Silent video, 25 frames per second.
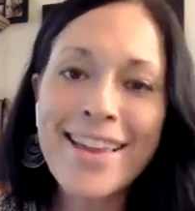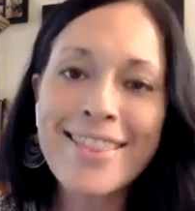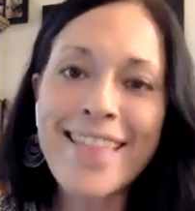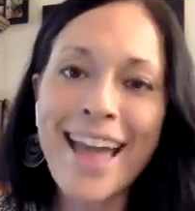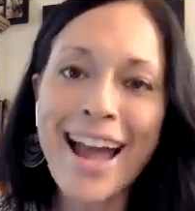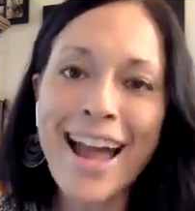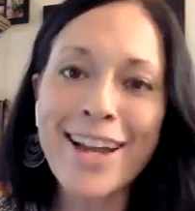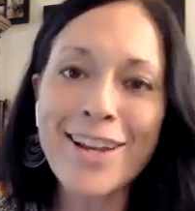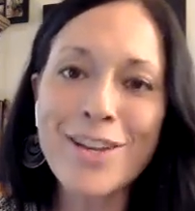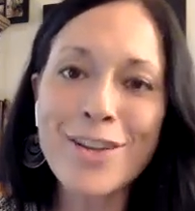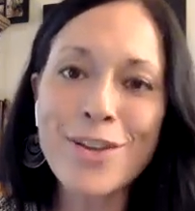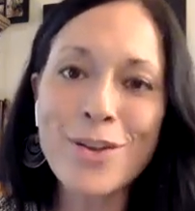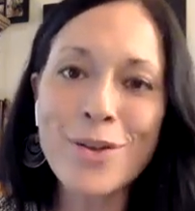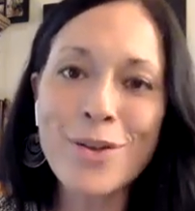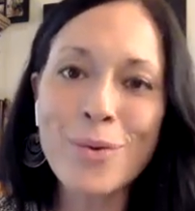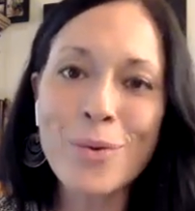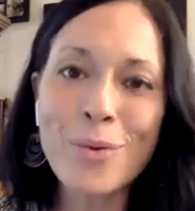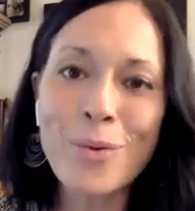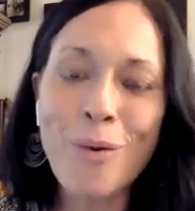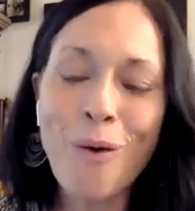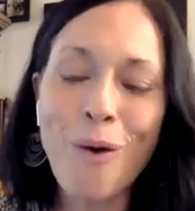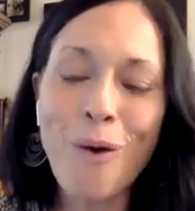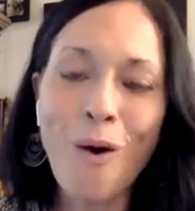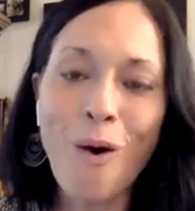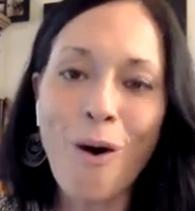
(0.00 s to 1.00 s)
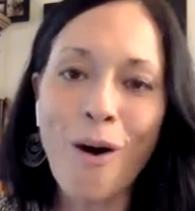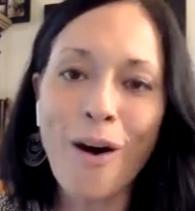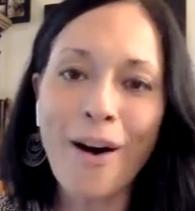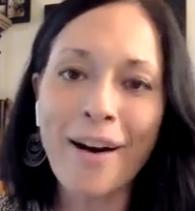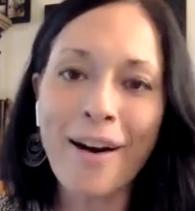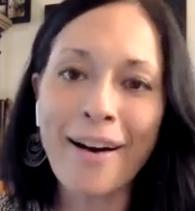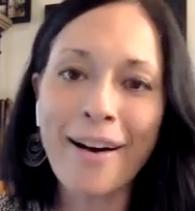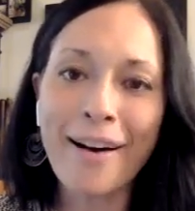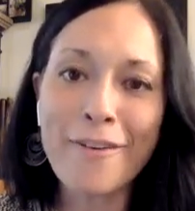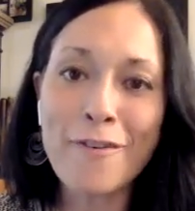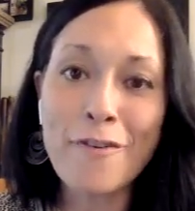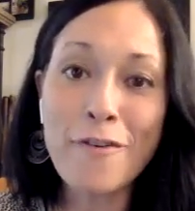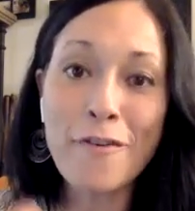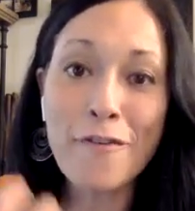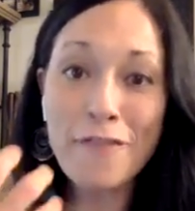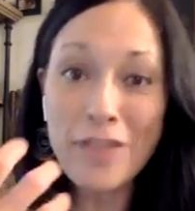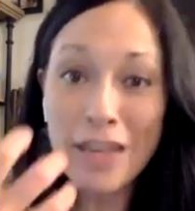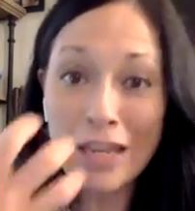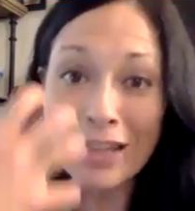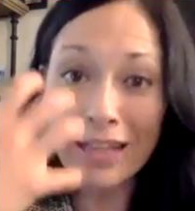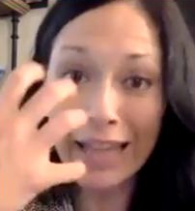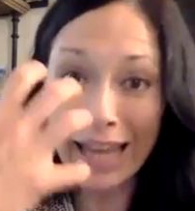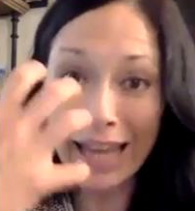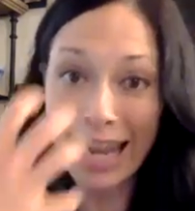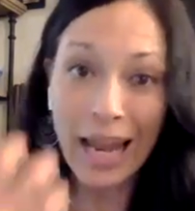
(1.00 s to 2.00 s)
that you are
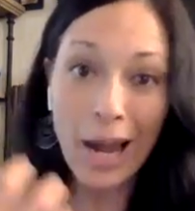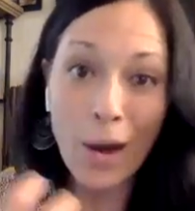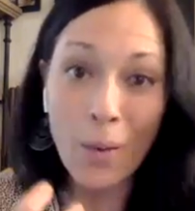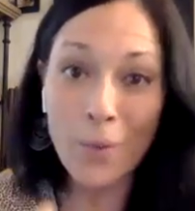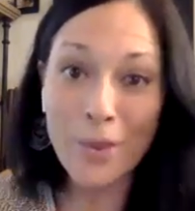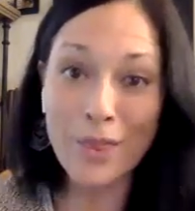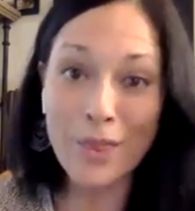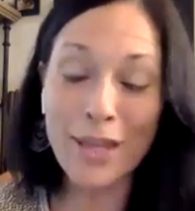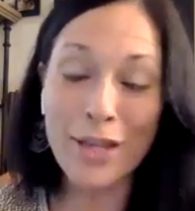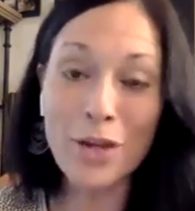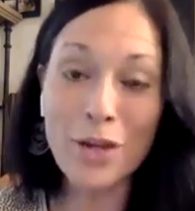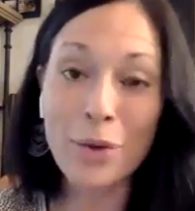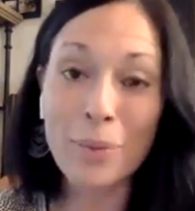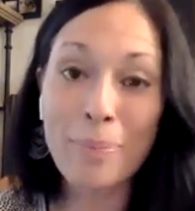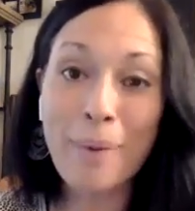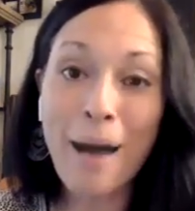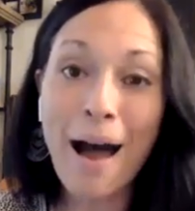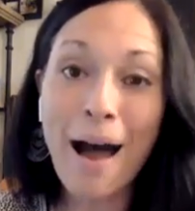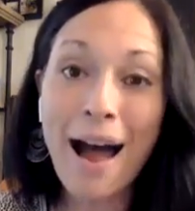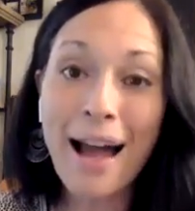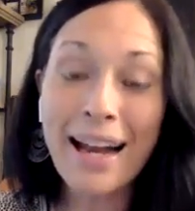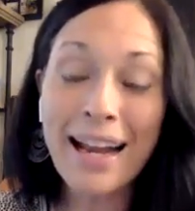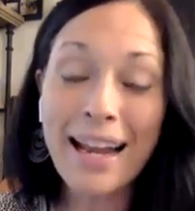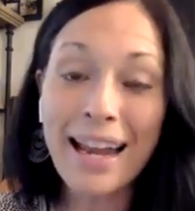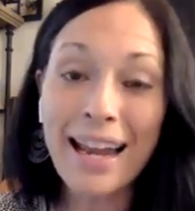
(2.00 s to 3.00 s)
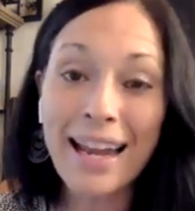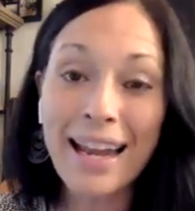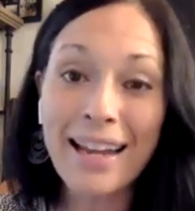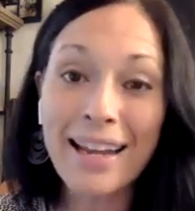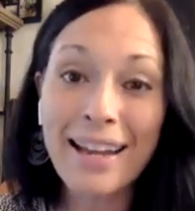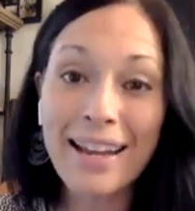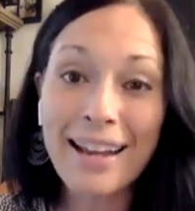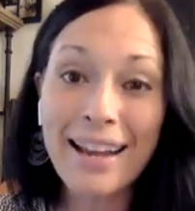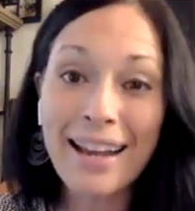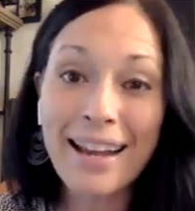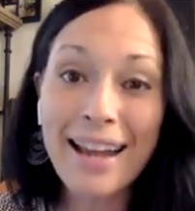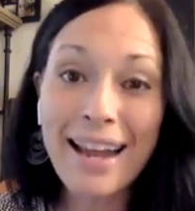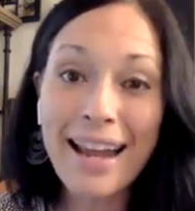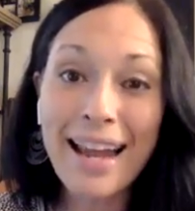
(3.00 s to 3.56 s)
feeling within your body,